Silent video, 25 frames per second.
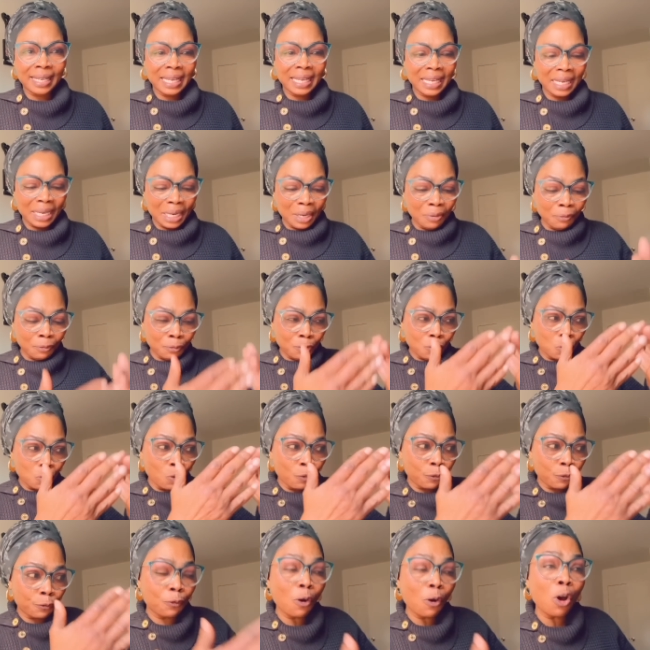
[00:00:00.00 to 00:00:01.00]
If you
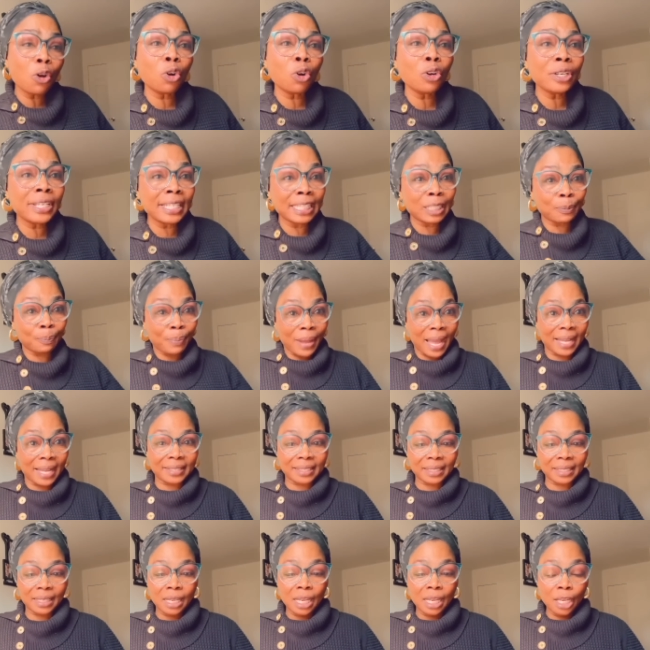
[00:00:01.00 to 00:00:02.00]
follow this
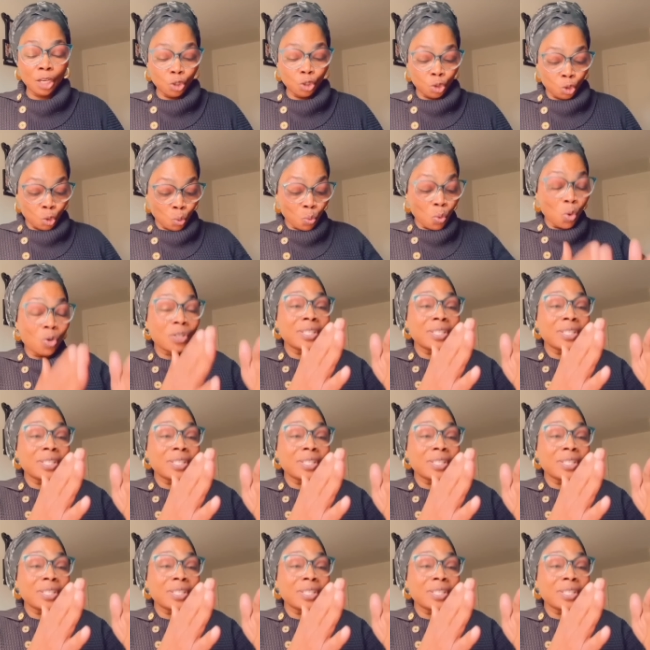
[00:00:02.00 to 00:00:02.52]
path, you will,